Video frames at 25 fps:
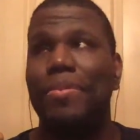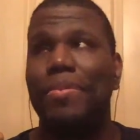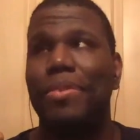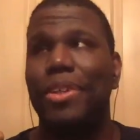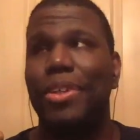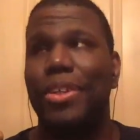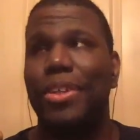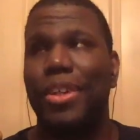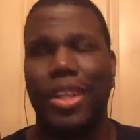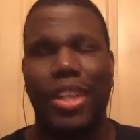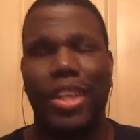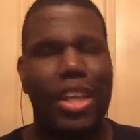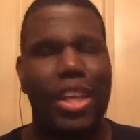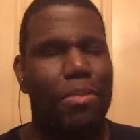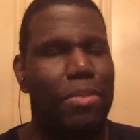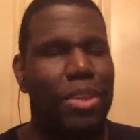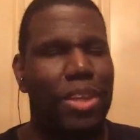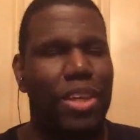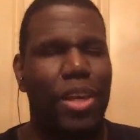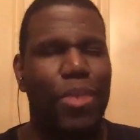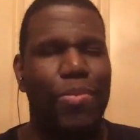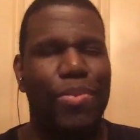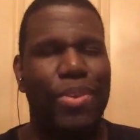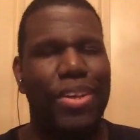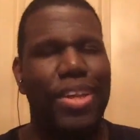You can hit
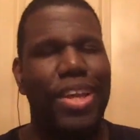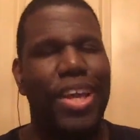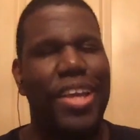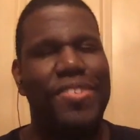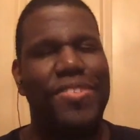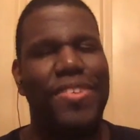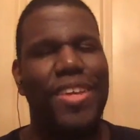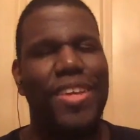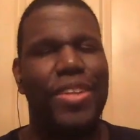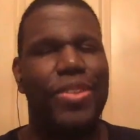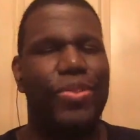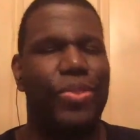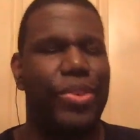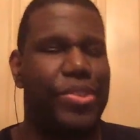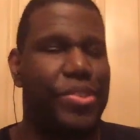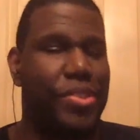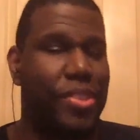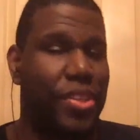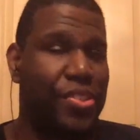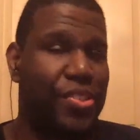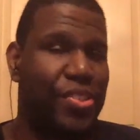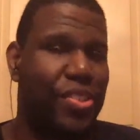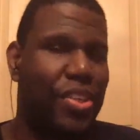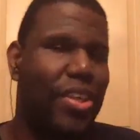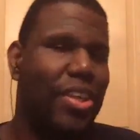me up at
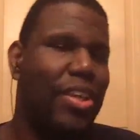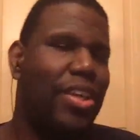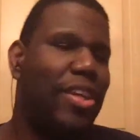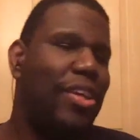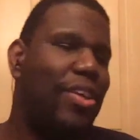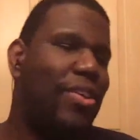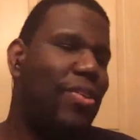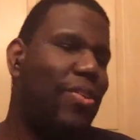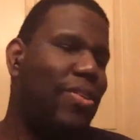xnight360